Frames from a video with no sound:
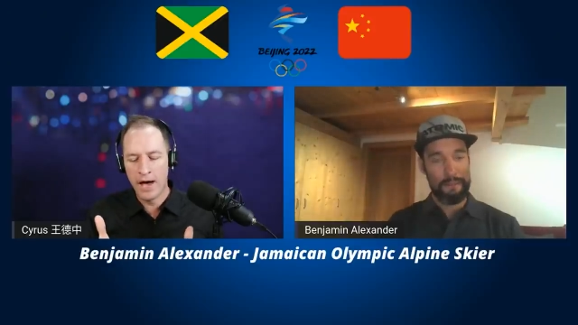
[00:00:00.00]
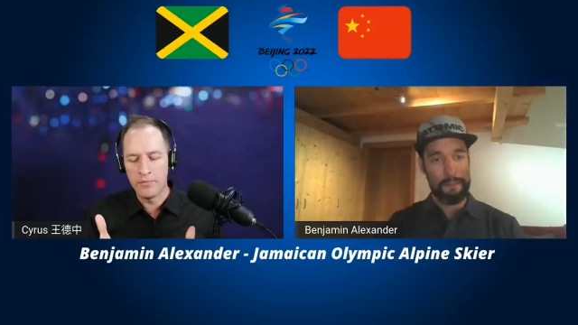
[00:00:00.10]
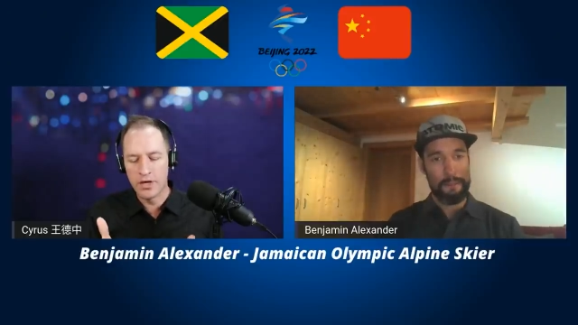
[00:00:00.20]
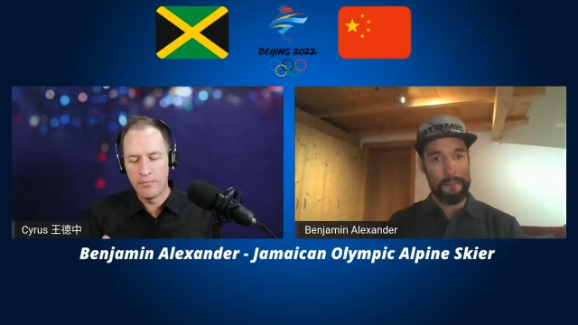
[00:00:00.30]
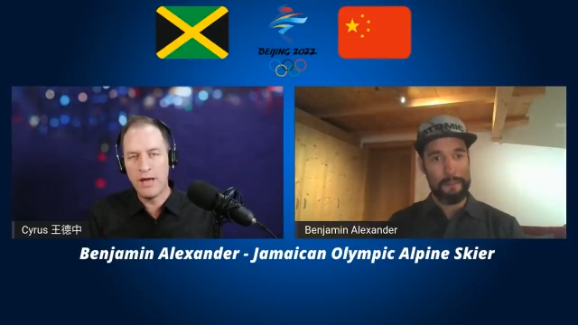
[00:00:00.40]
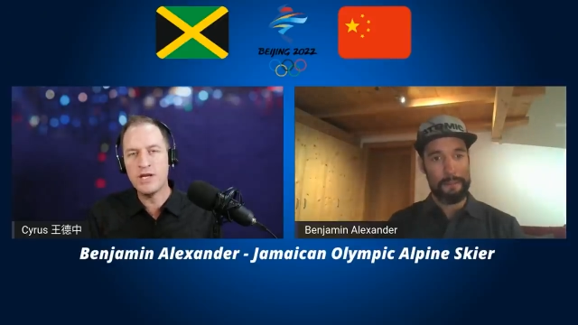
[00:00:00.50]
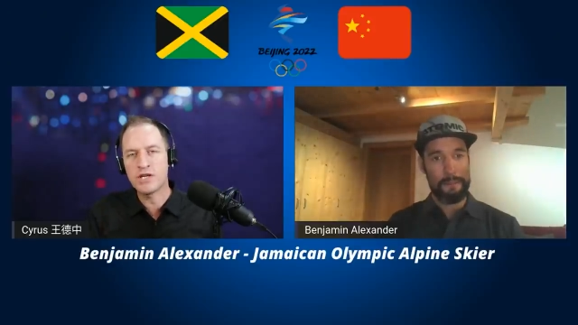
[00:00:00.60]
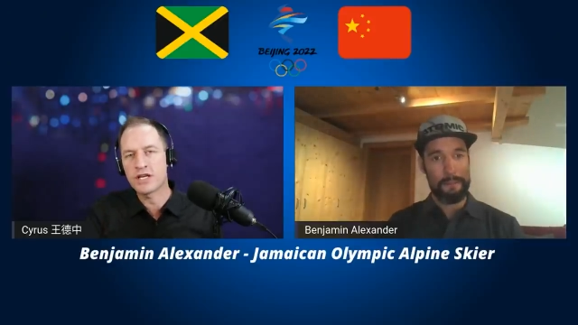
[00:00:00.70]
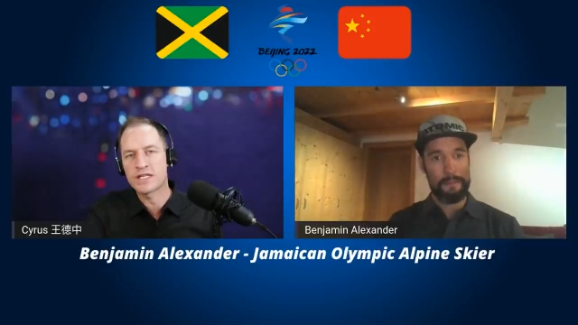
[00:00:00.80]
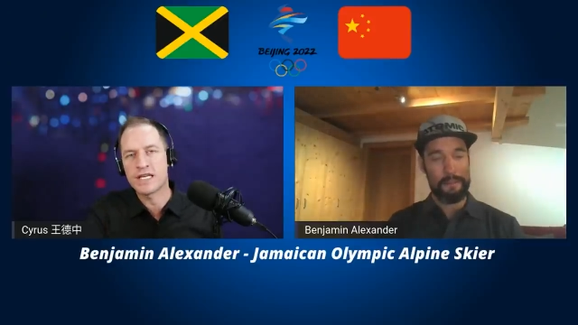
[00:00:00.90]
Speaker 1: You know,
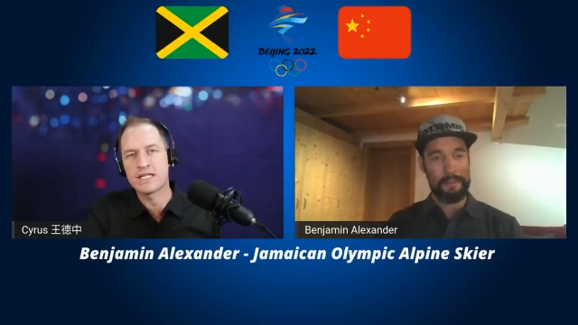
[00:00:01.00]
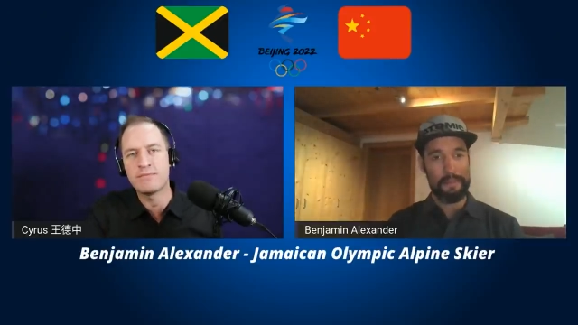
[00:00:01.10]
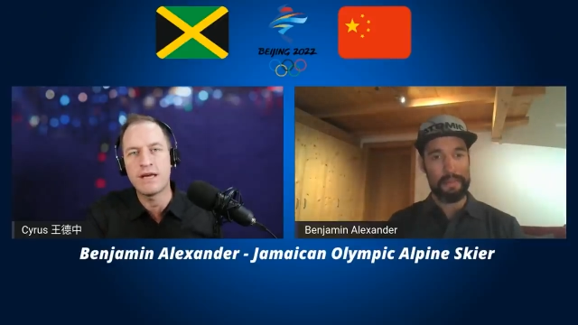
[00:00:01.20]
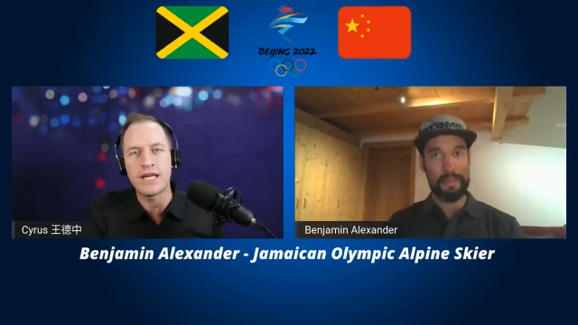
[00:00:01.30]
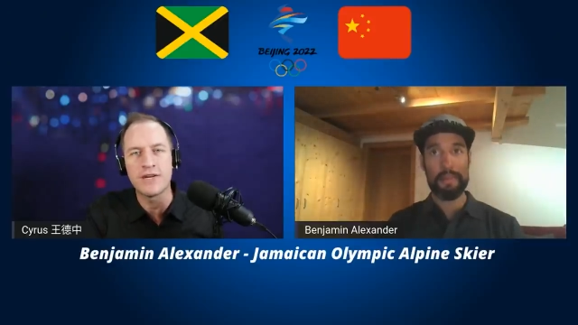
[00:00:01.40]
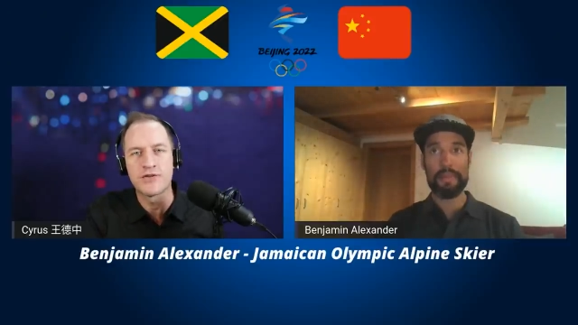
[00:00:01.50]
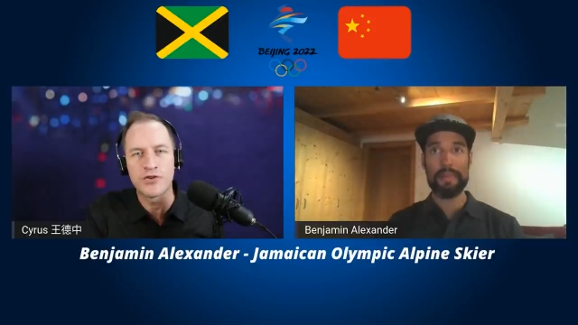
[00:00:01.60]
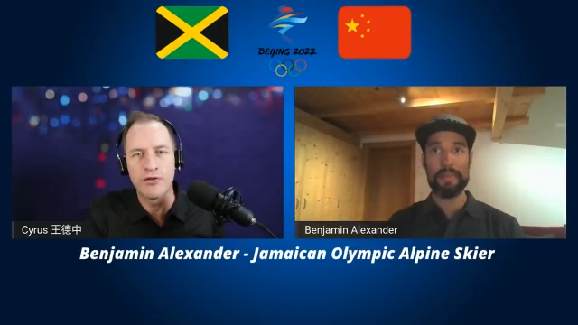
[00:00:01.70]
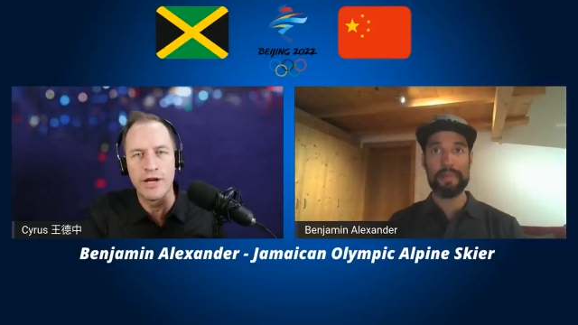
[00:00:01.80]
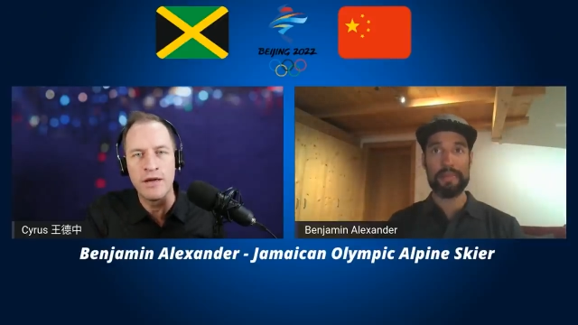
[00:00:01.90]
Beijing is set to make
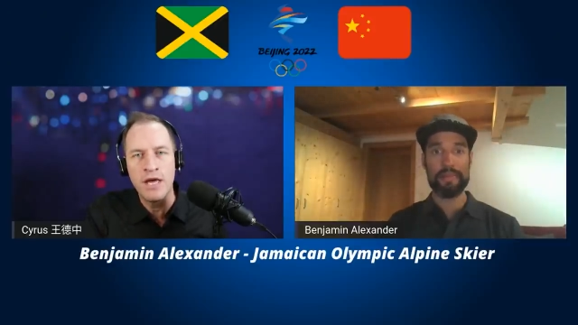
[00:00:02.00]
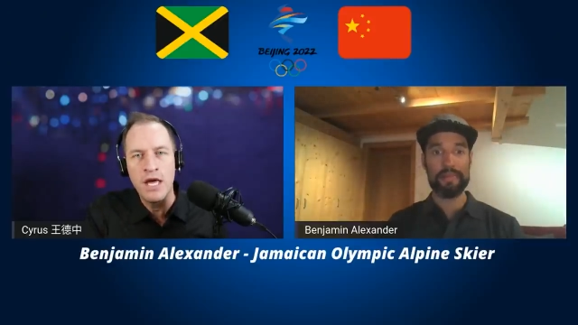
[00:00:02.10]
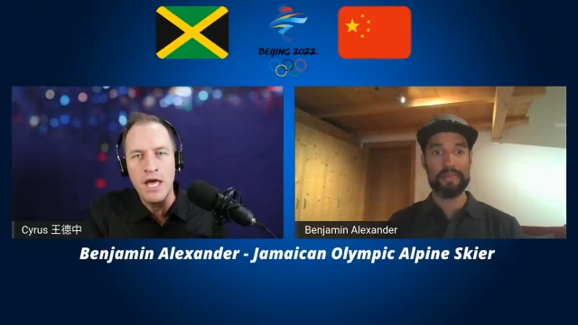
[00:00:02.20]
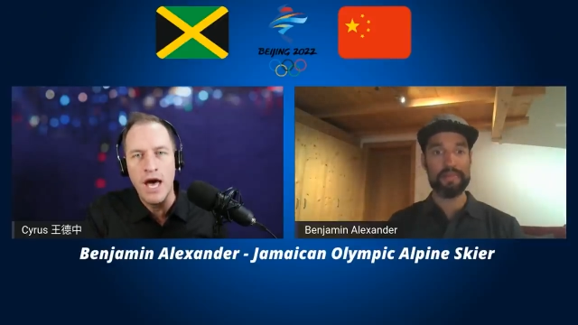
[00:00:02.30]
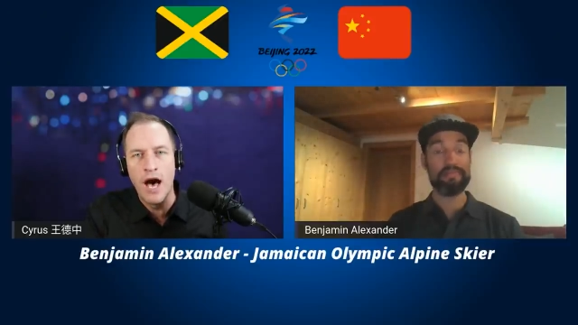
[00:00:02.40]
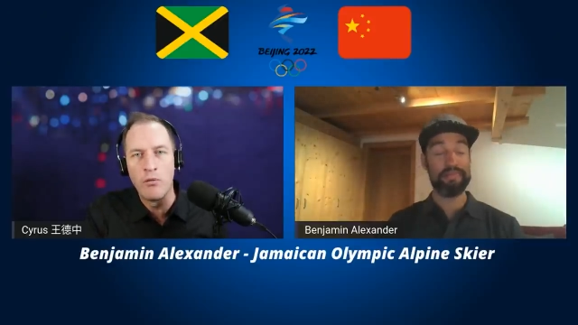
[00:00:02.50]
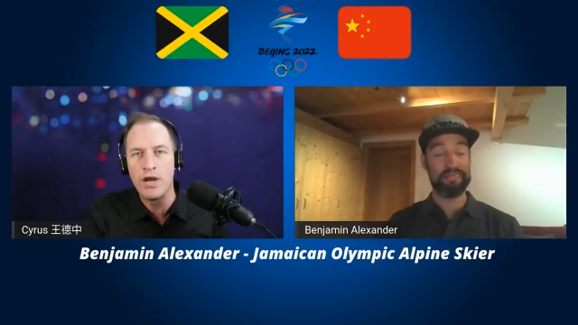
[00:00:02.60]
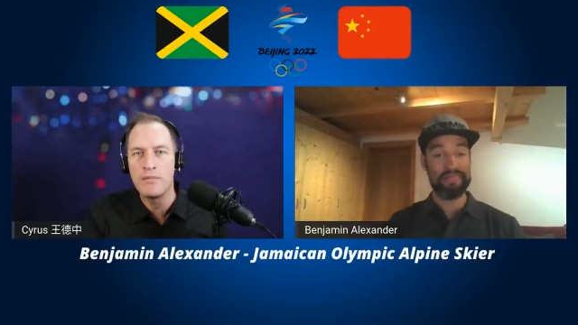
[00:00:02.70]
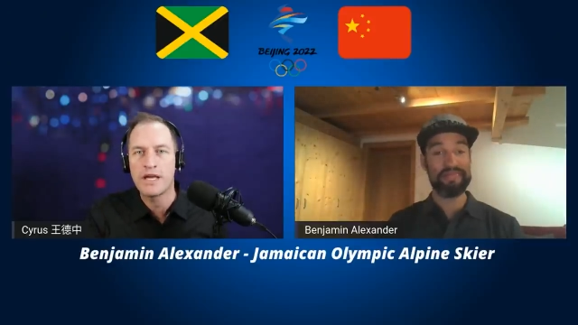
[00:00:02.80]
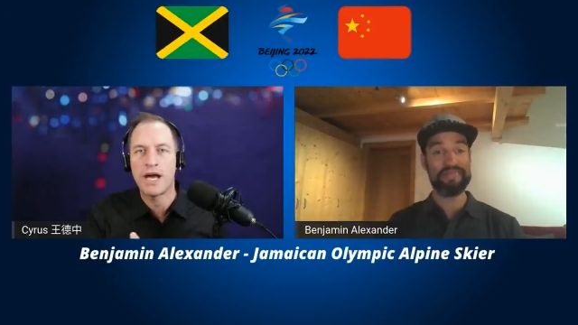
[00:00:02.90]
history
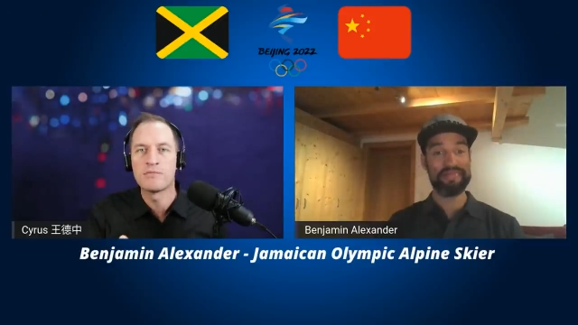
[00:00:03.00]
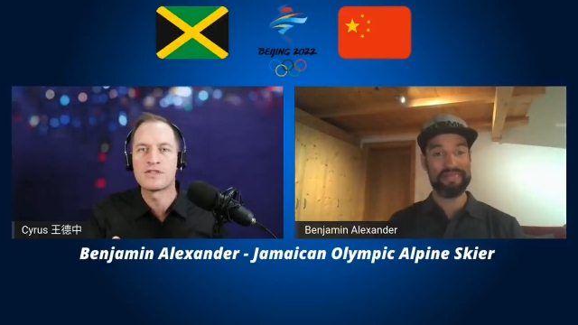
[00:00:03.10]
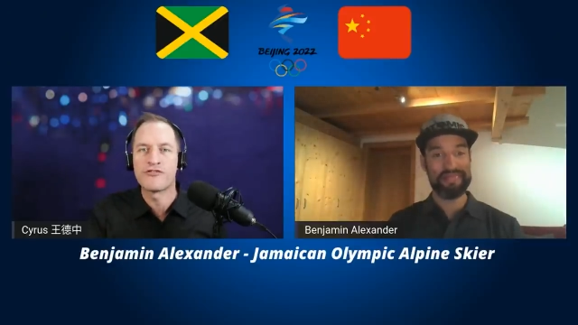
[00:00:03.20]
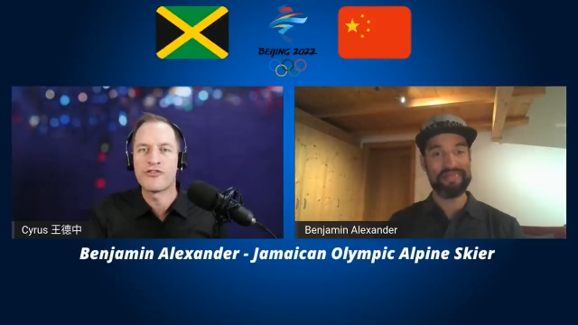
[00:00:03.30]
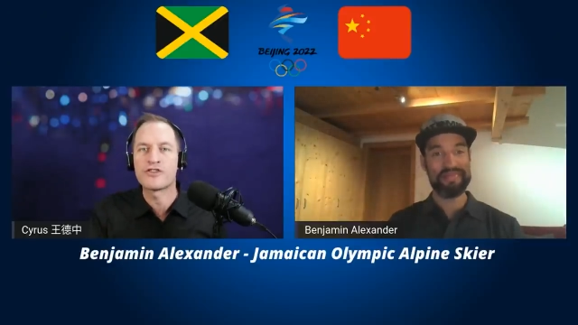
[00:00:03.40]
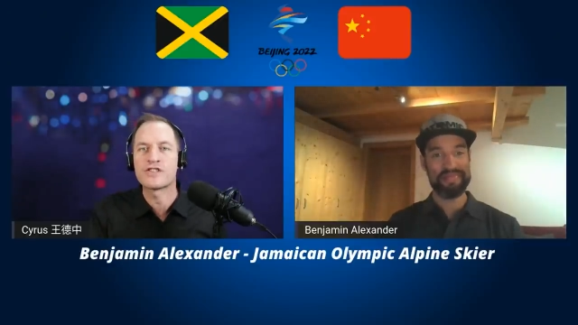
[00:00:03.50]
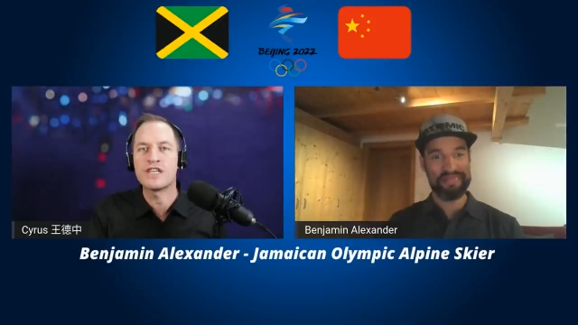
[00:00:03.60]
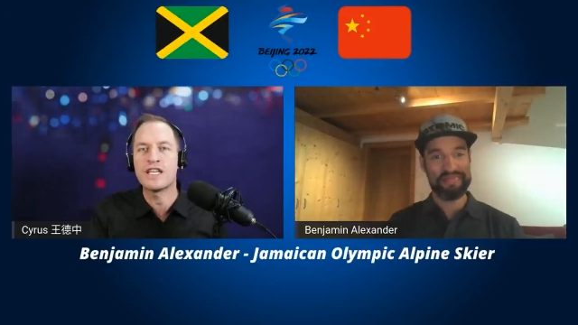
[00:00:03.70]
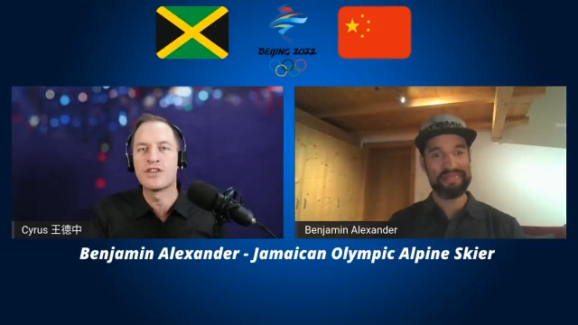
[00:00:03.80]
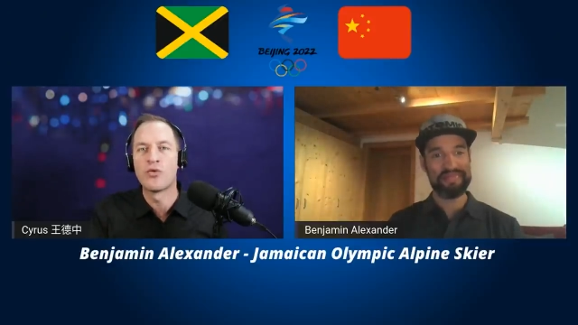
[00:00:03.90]
when it becomes the
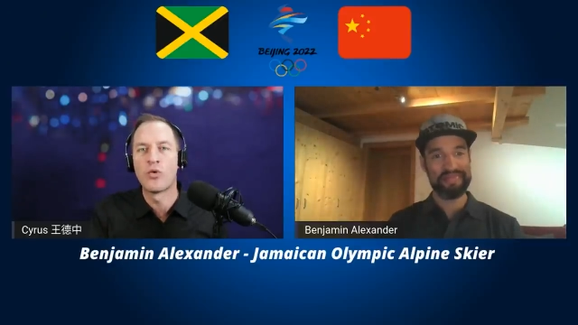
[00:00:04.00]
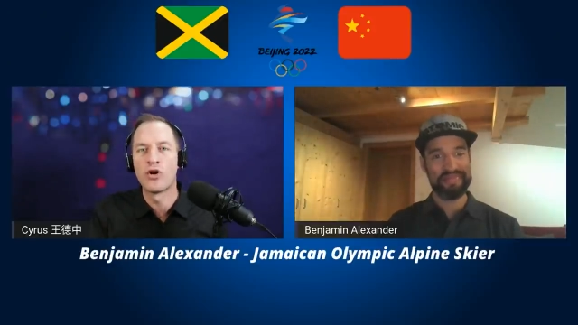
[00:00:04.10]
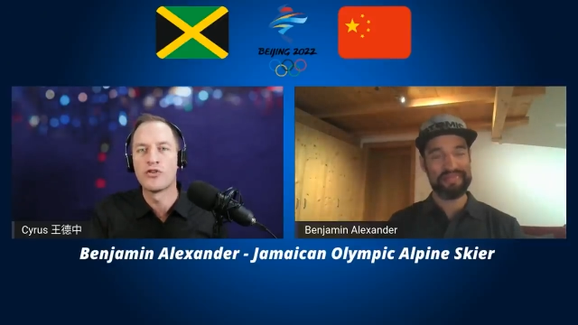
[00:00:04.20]
first city in the